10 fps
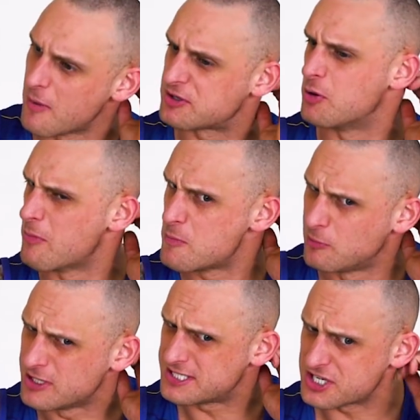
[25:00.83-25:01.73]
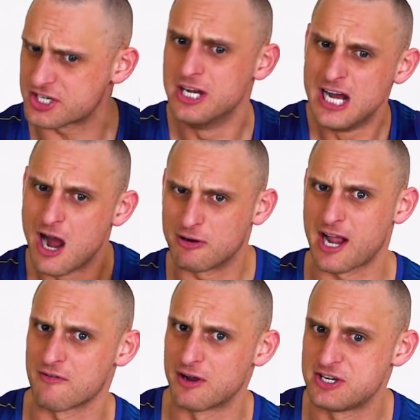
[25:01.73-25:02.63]
you might do a mobility session, a
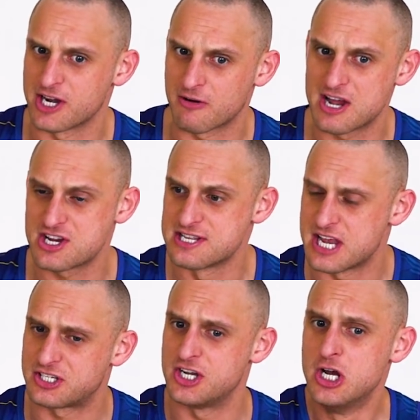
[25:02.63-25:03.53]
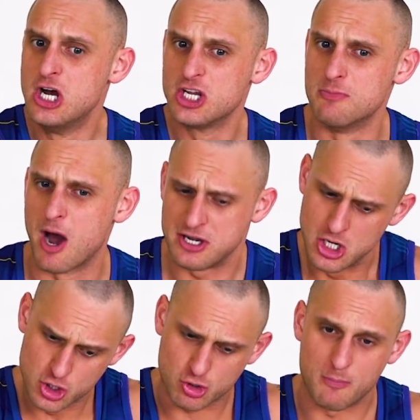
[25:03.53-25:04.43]
recovery regeneration session. You
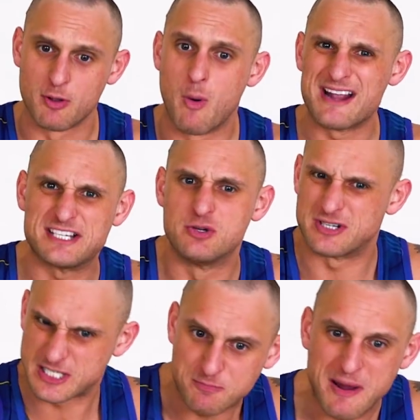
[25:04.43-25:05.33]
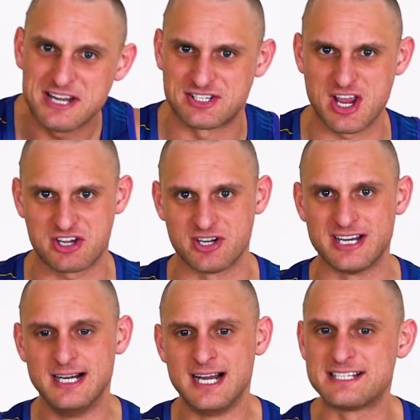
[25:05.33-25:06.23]
might drop the weights and do a speed
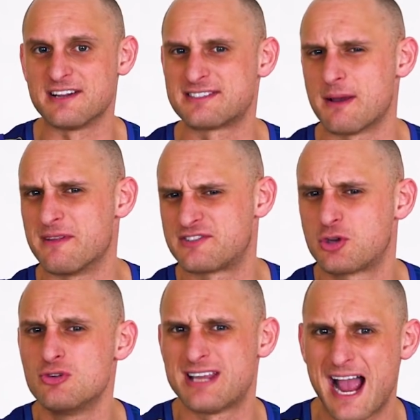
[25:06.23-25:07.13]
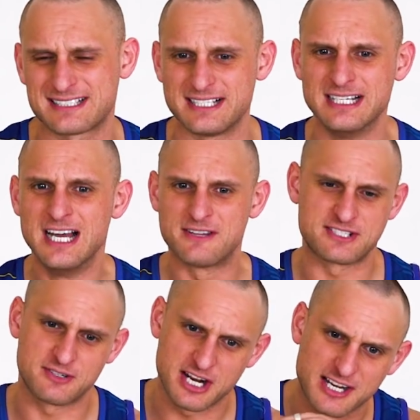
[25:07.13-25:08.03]
session. Instead of something that's too taxing,
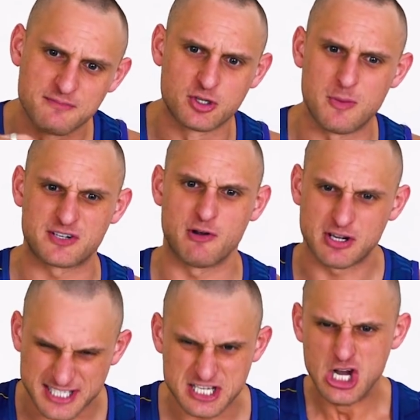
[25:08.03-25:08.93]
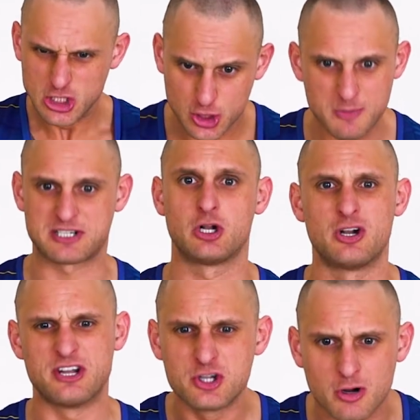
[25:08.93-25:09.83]
that's going to give them too much focus, that's too much load
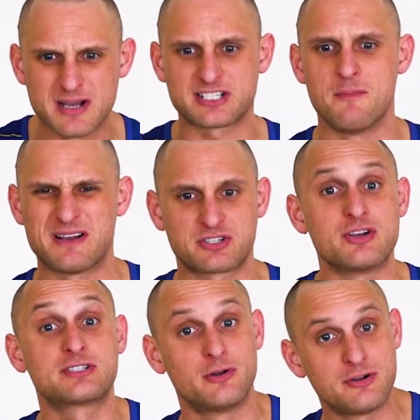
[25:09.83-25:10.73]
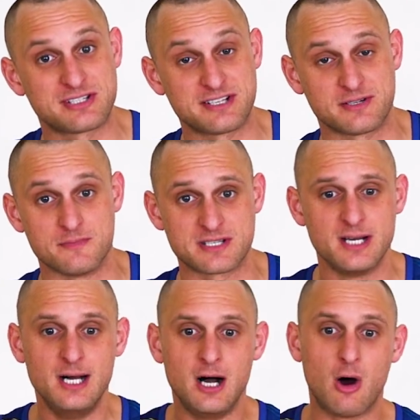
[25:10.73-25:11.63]
on the neuromuscular and musculoskeletal systems.
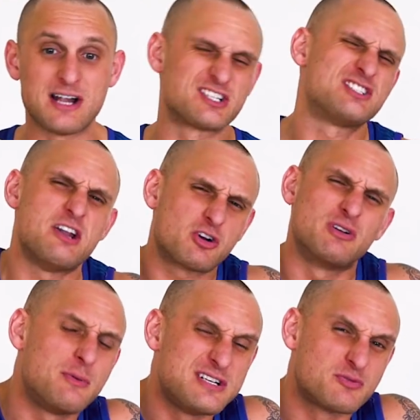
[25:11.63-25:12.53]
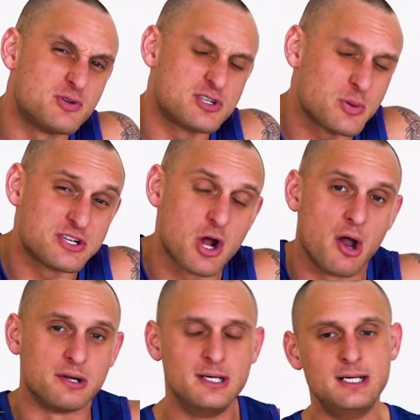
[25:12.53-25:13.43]
All right? It's because they're not going to be switched
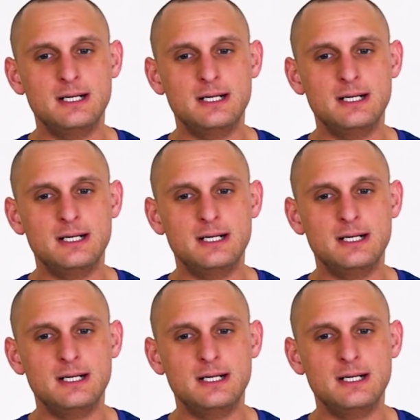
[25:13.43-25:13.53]
on.